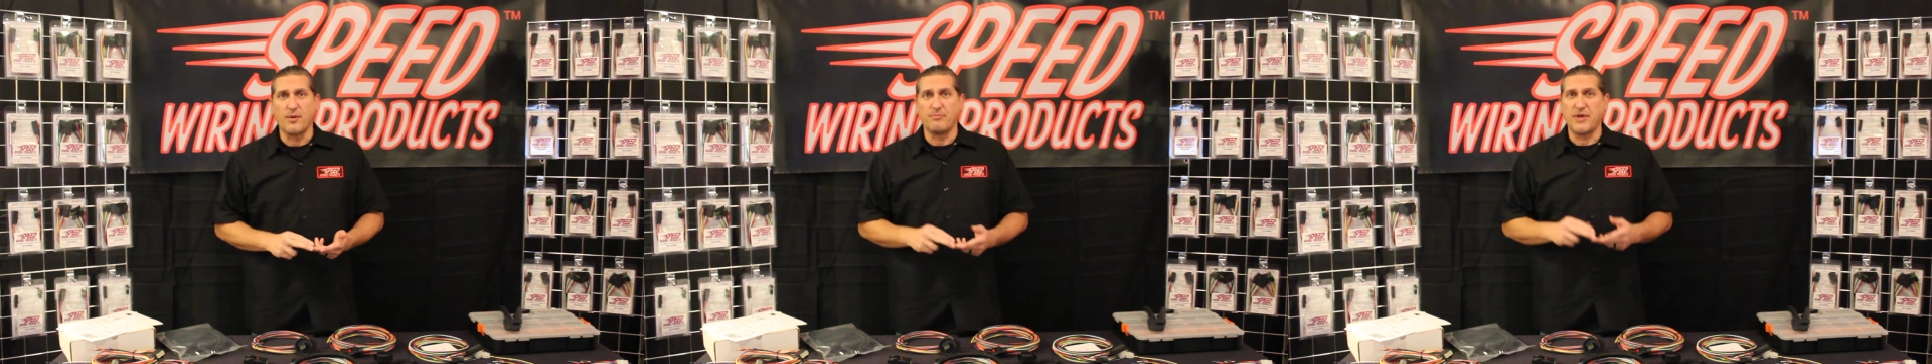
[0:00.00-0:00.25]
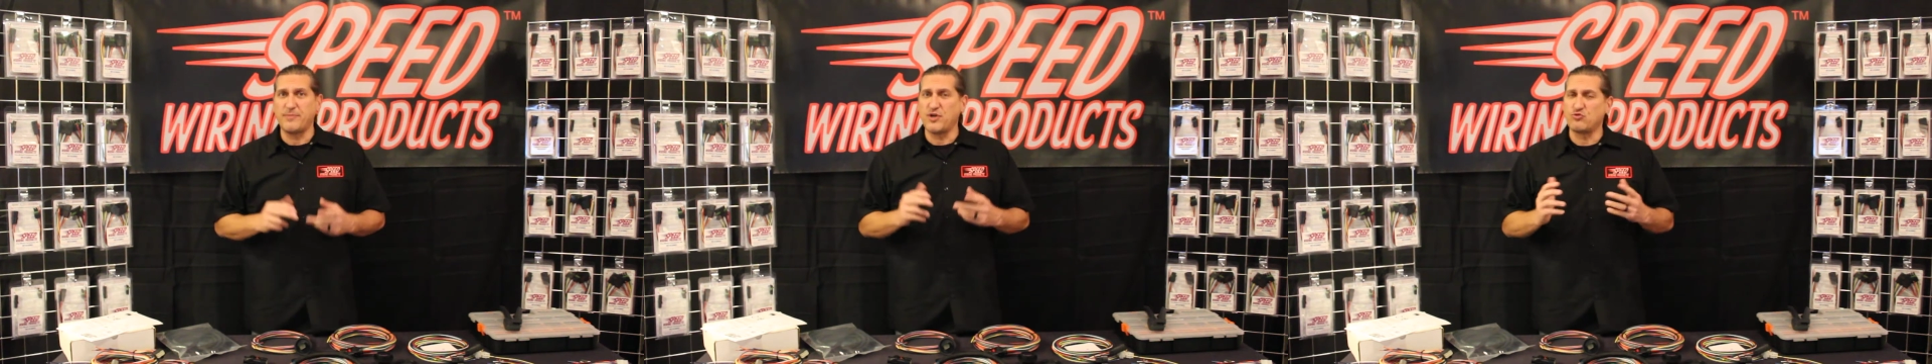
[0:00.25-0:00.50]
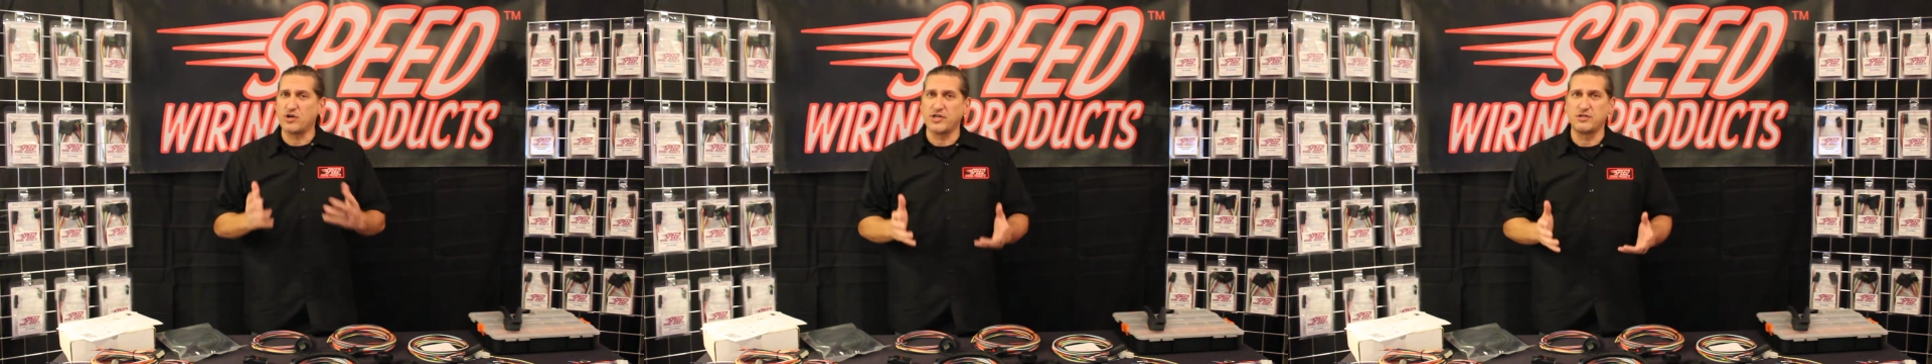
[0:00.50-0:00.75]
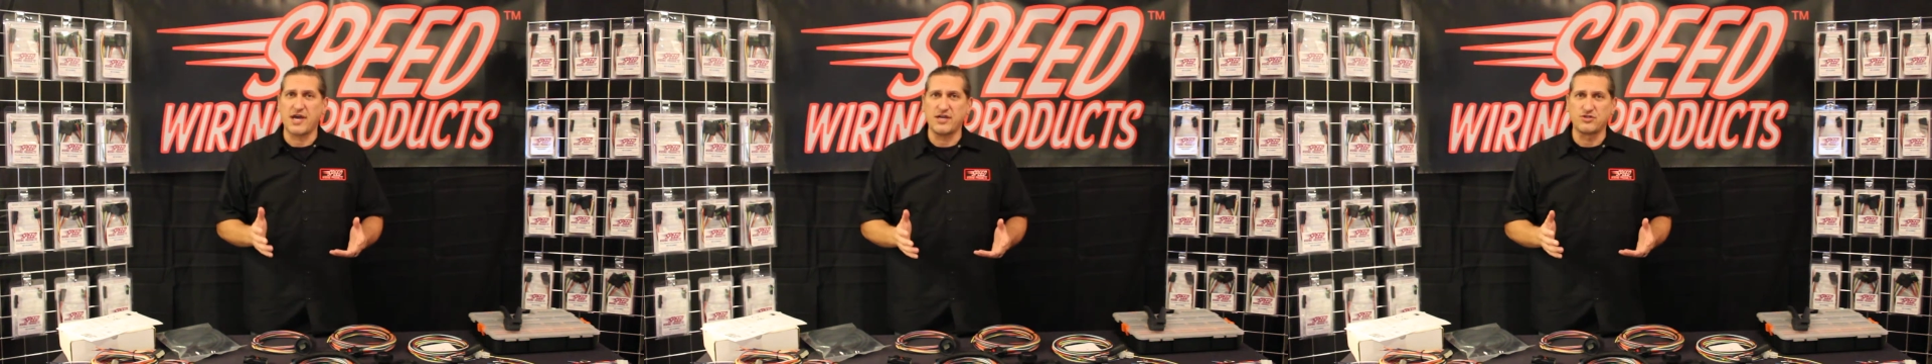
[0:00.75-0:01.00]
Maybe you're running
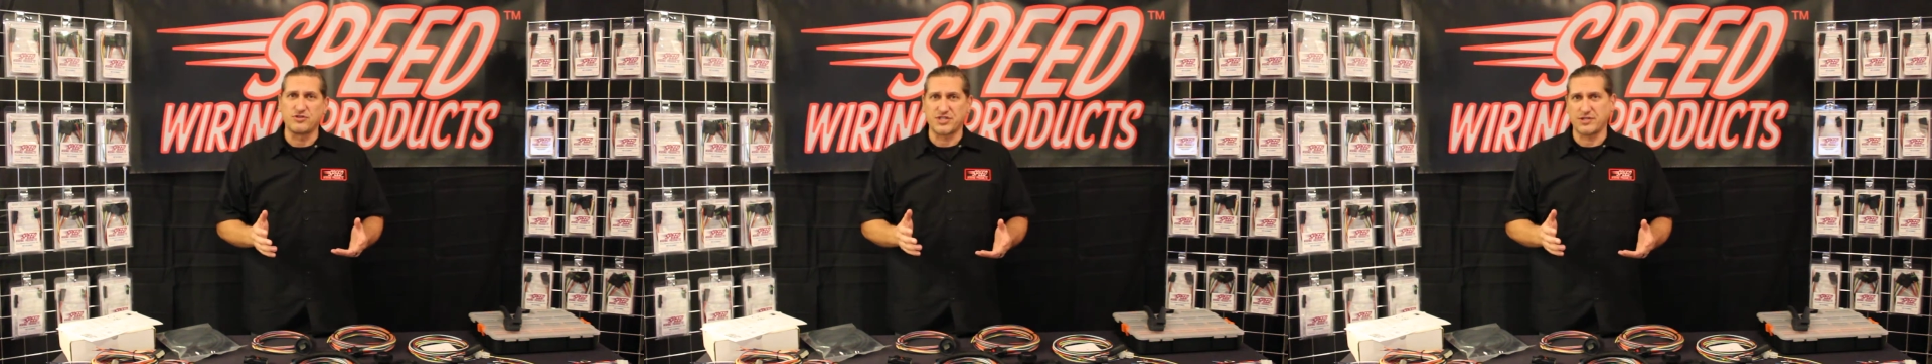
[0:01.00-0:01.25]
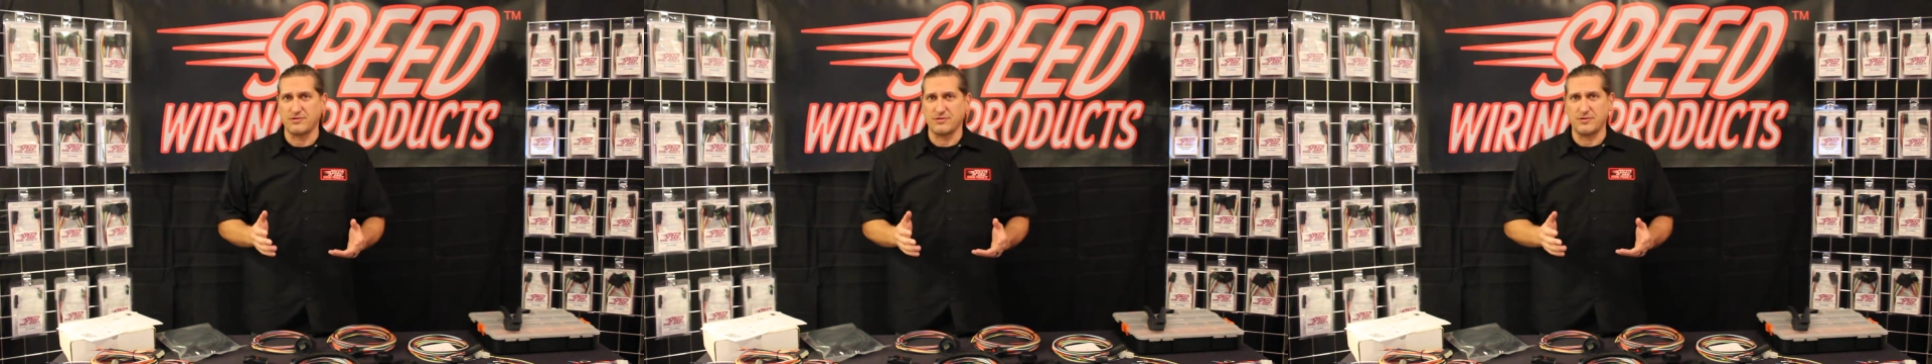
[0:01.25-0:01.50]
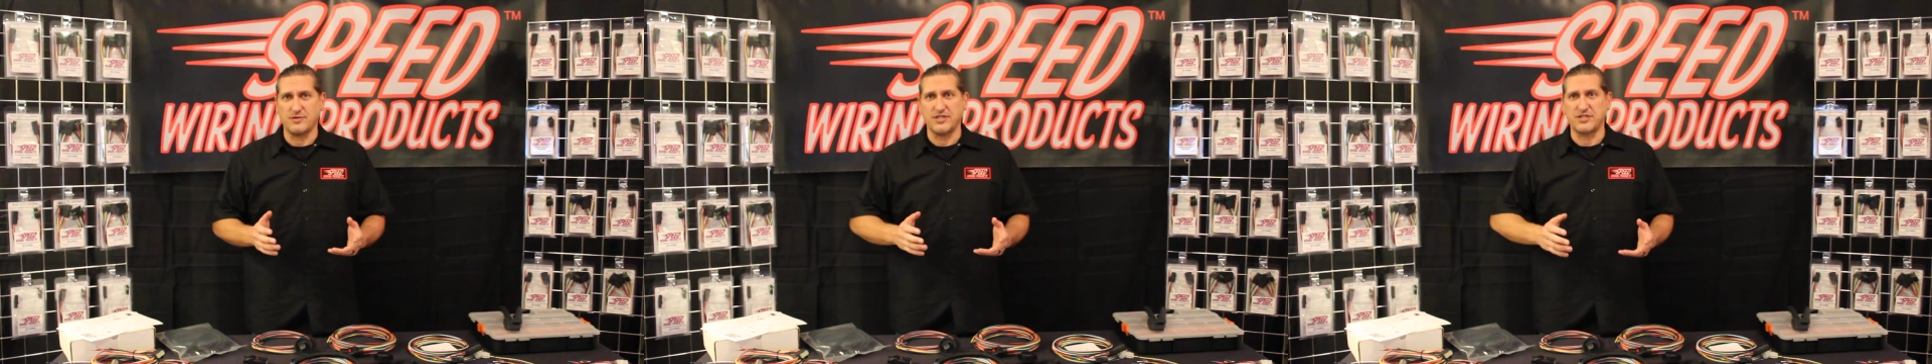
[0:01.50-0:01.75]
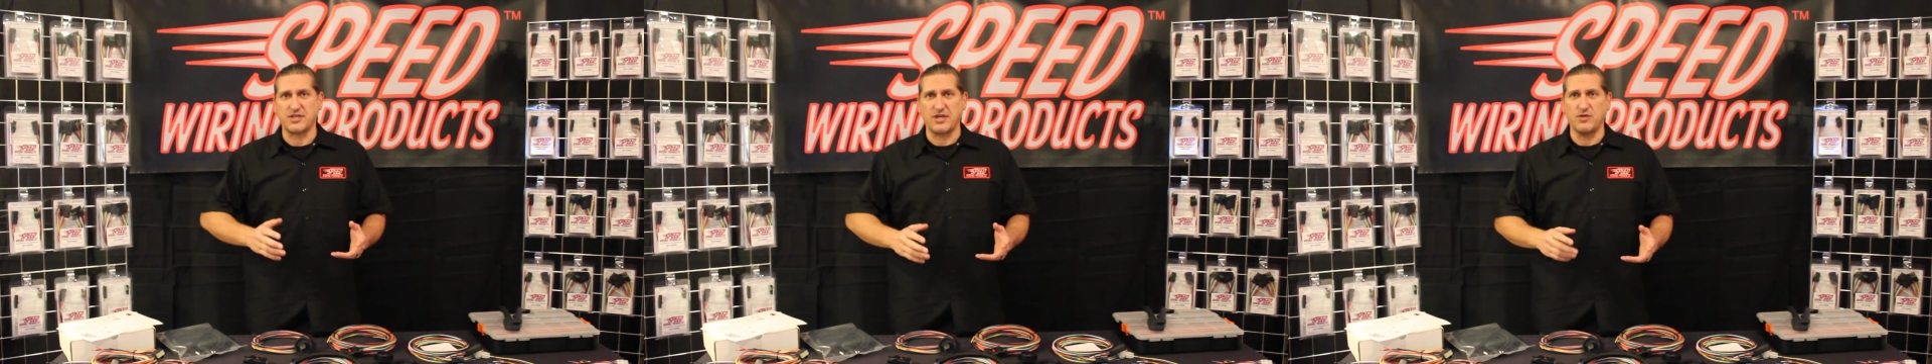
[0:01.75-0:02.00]
nitrous
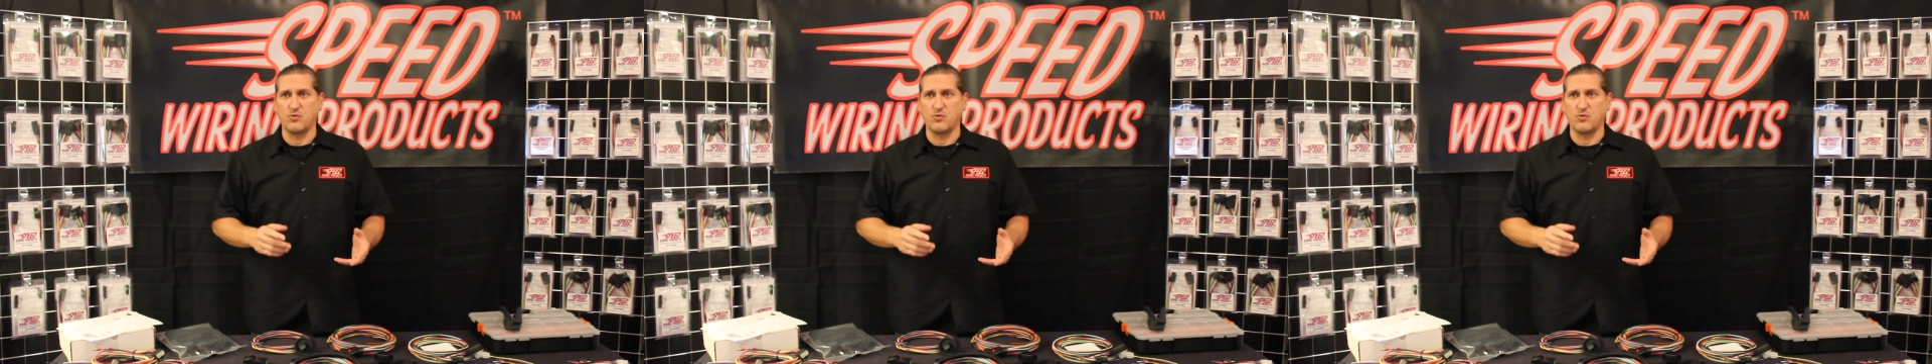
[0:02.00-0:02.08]
solenoids and you